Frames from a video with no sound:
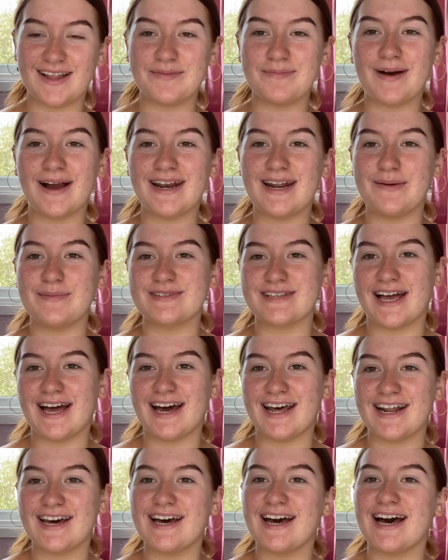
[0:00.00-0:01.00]
My name is
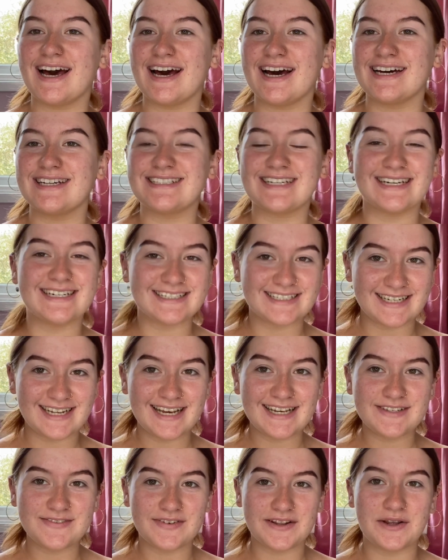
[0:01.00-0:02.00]
Hannah and in
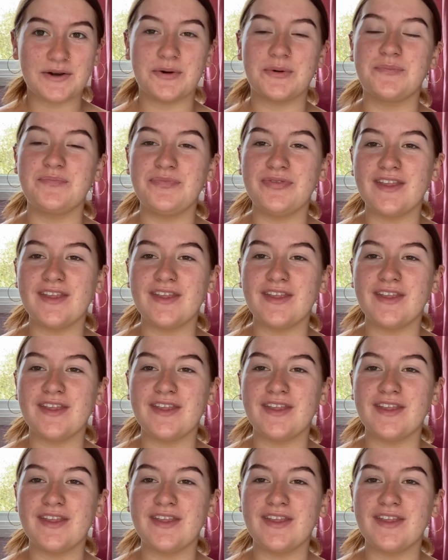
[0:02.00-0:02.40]
today's video